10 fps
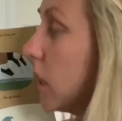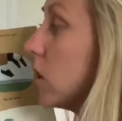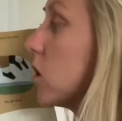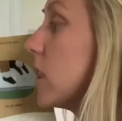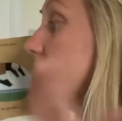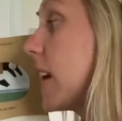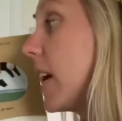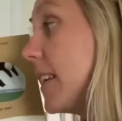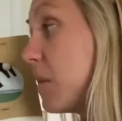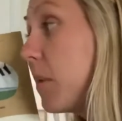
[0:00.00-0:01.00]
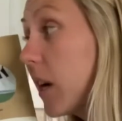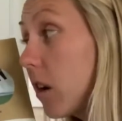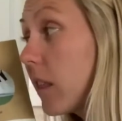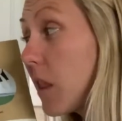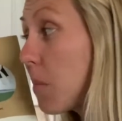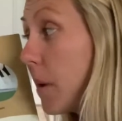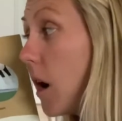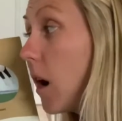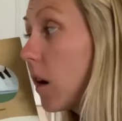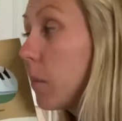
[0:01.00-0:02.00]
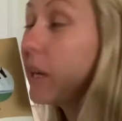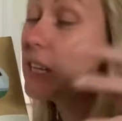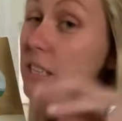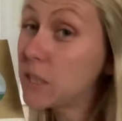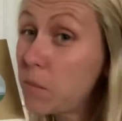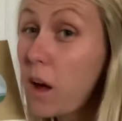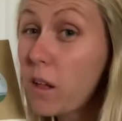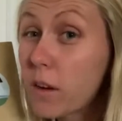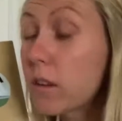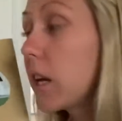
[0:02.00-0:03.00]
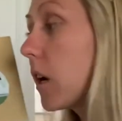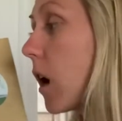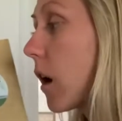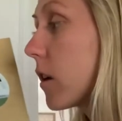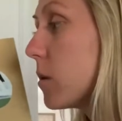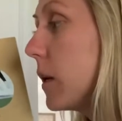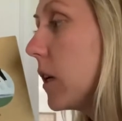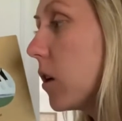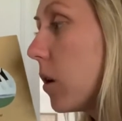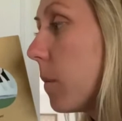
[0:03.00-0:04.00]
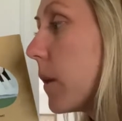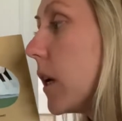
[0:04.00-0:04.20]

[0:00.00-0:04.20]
She say he's bigger than a pug, but he's smaller than a Cocker Spaniel.